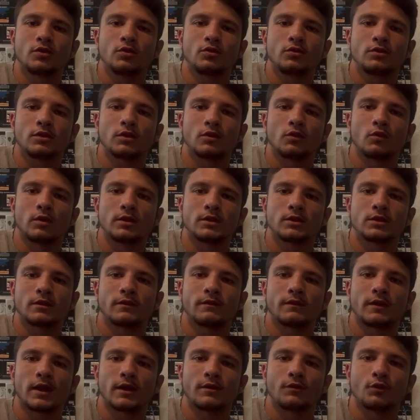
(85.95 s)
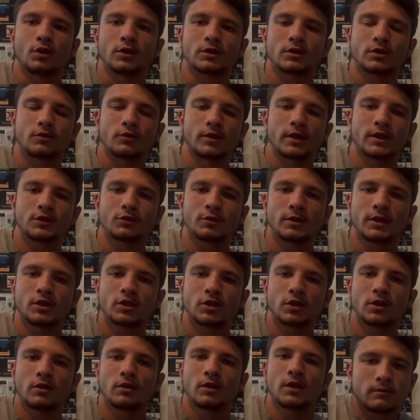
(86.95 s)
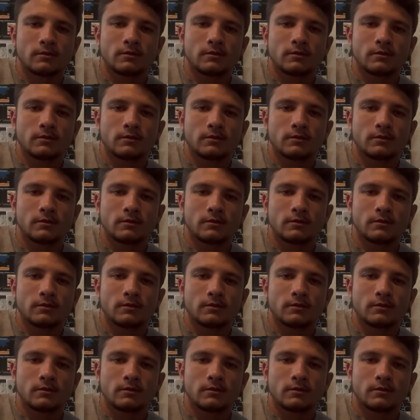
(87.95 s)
to 1:5 work to rest ratio,